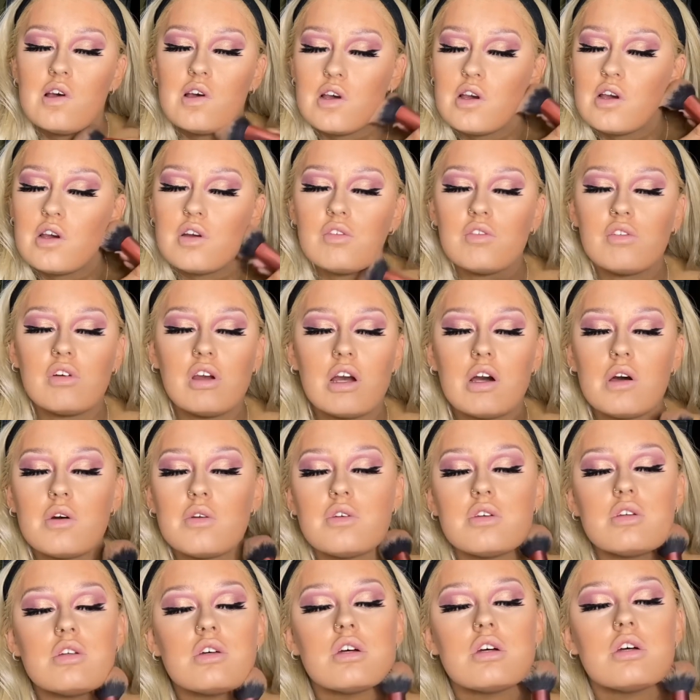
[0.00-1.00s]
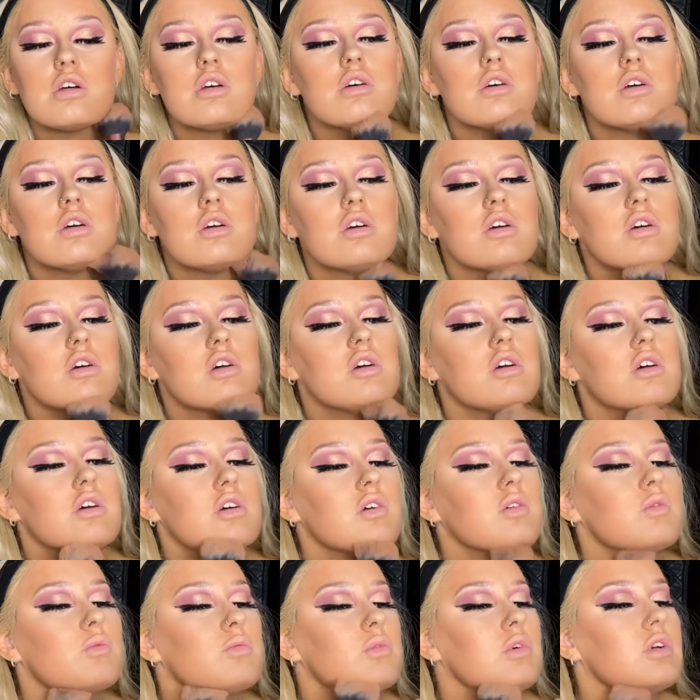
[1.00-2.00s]
around
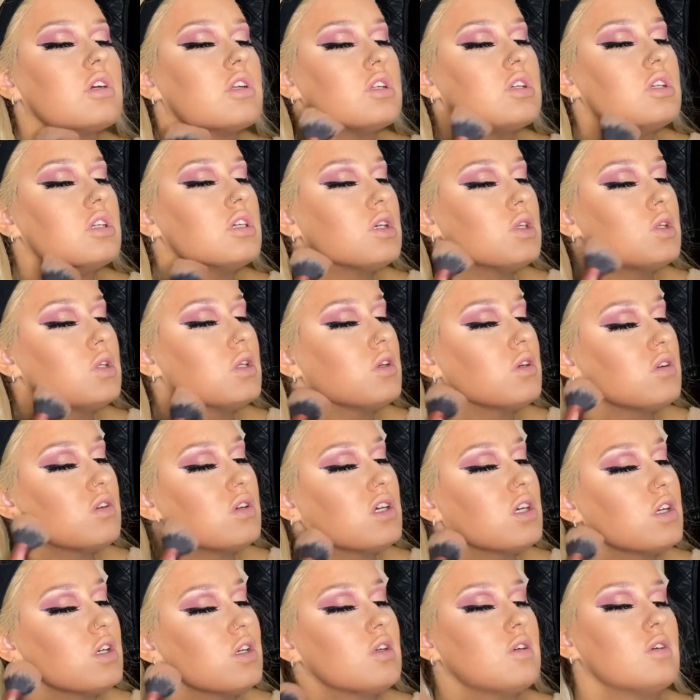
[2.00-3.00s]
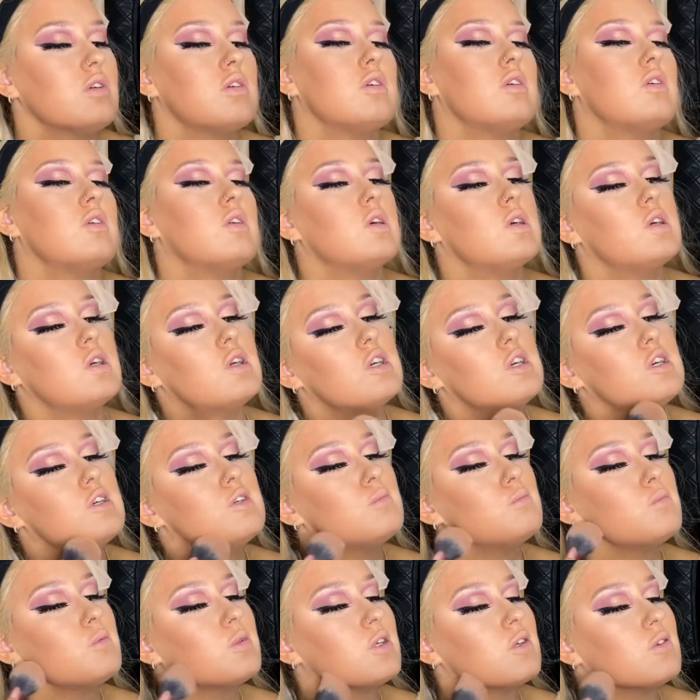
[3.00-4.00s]
my chin area,
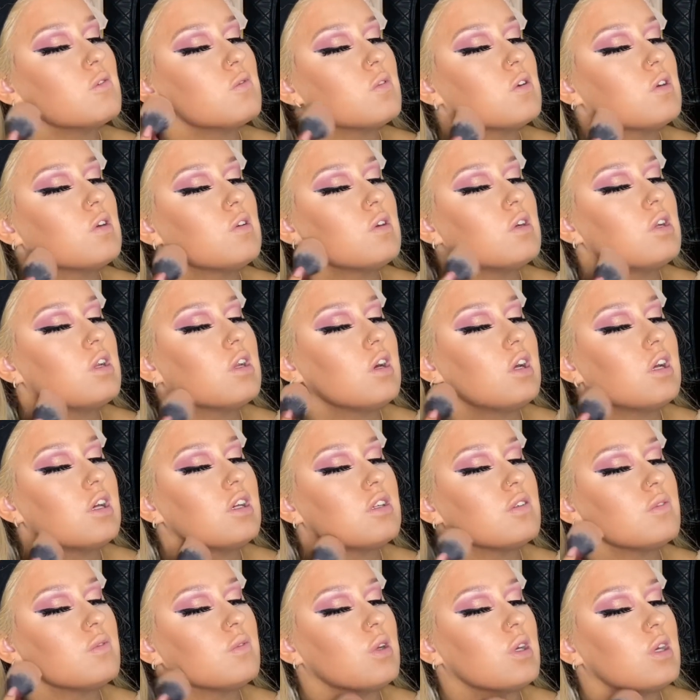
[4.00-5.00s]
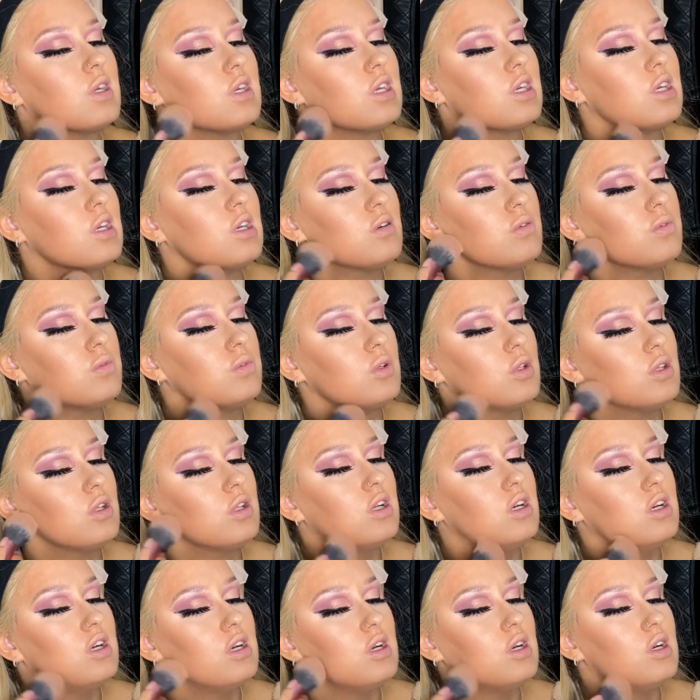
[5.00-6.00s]
being very light and very careful
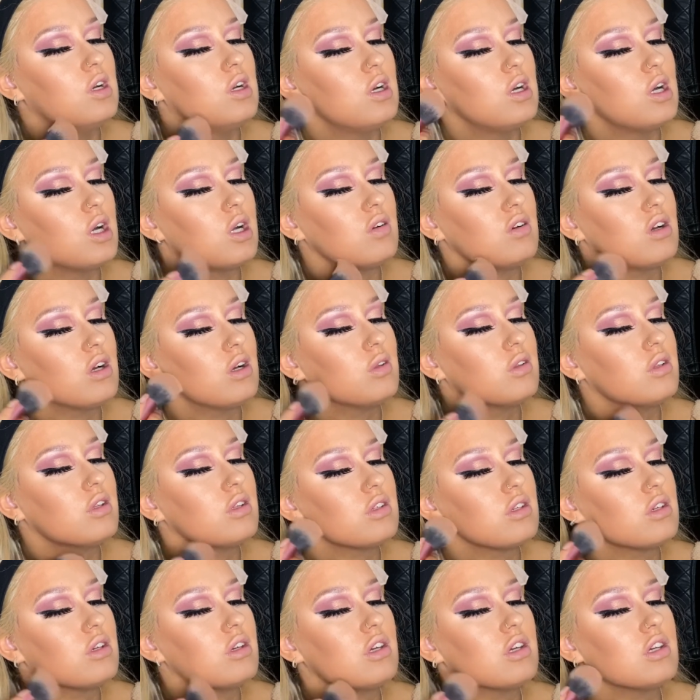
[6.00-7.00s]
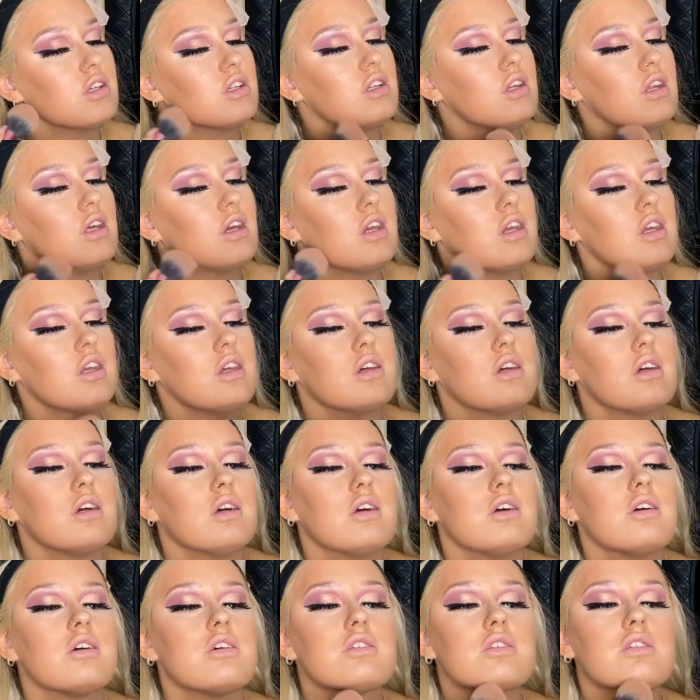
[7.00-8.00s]
around this area today.
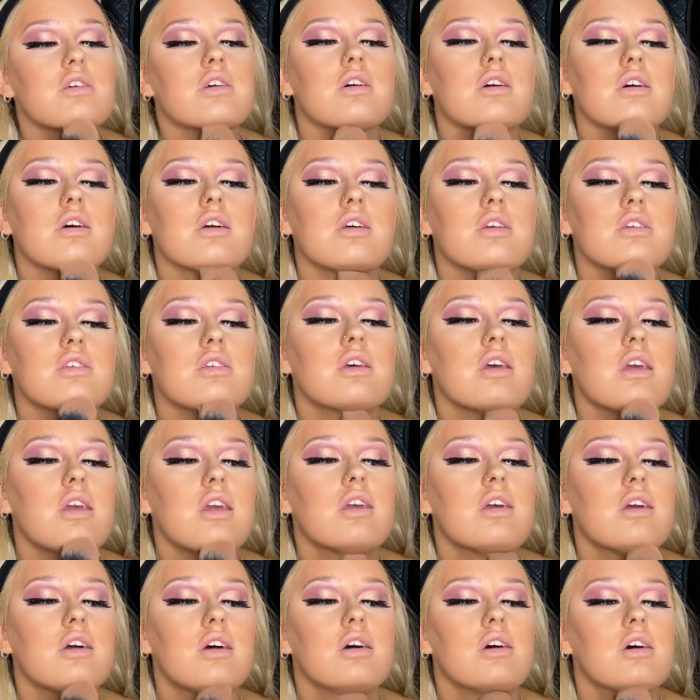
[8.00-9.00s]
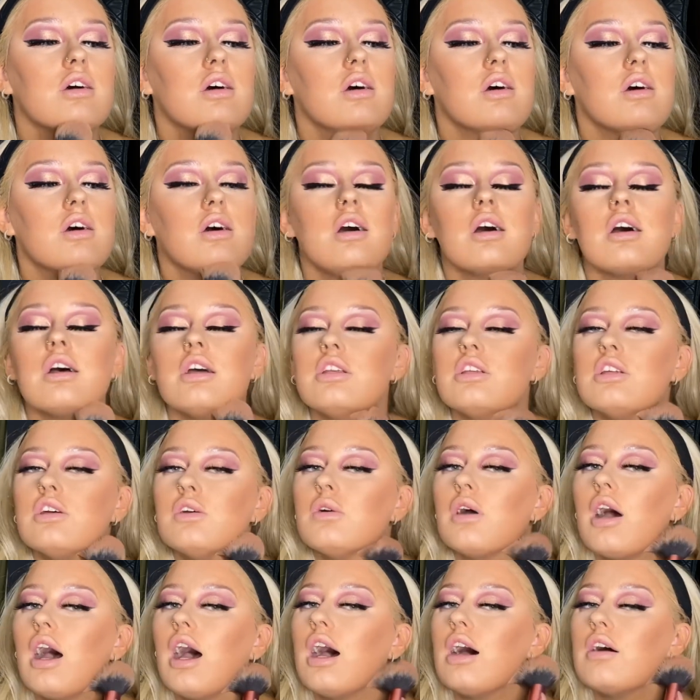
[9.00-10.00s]
As I say, I do
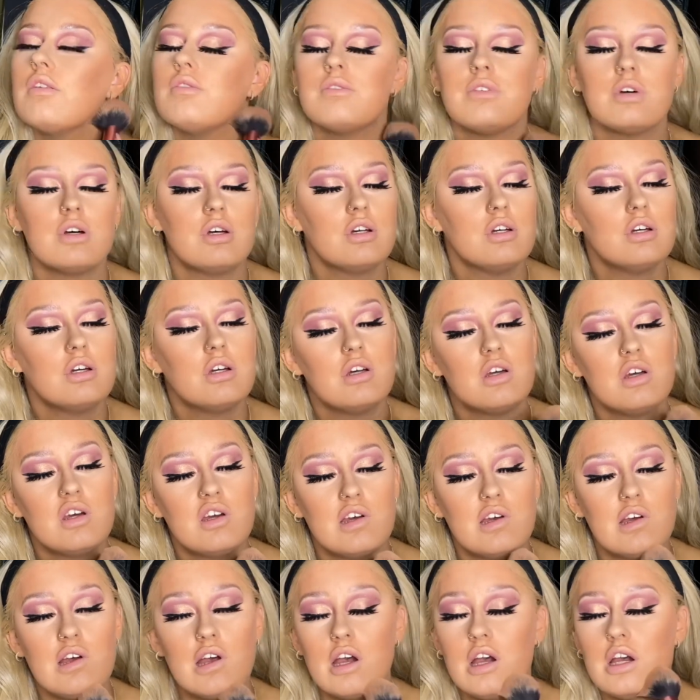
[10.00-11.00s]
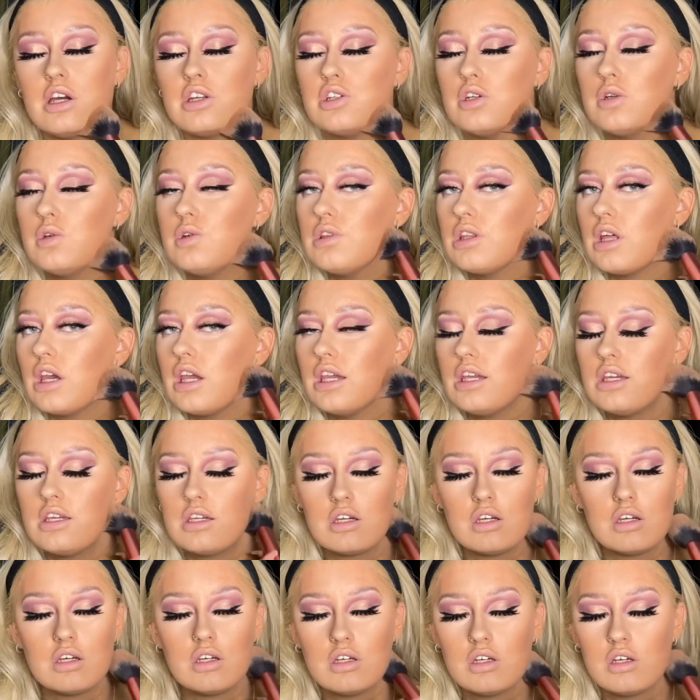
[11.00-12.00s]
have a
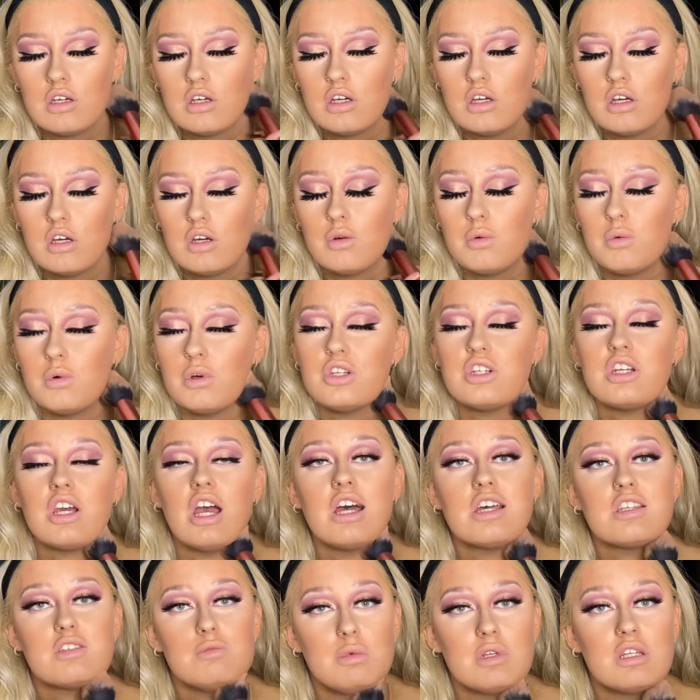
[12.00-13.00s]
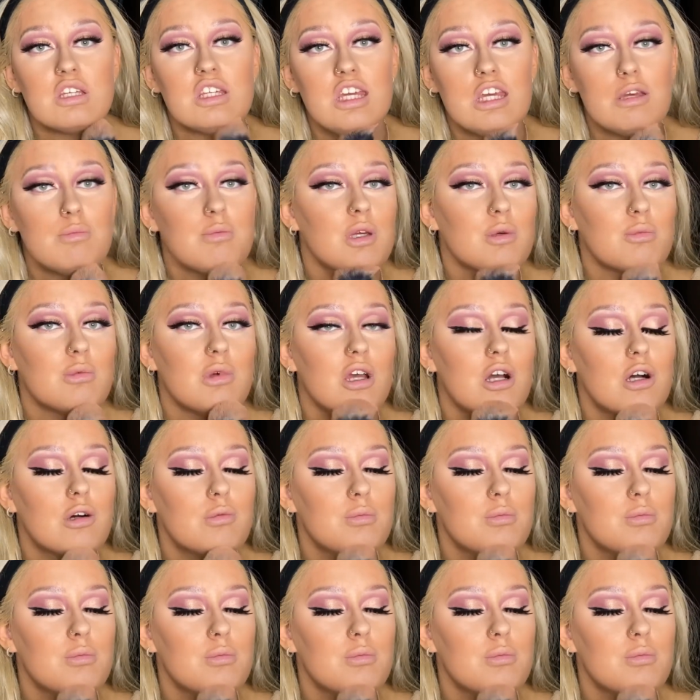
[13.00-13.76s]
toothache, which has been keeping me up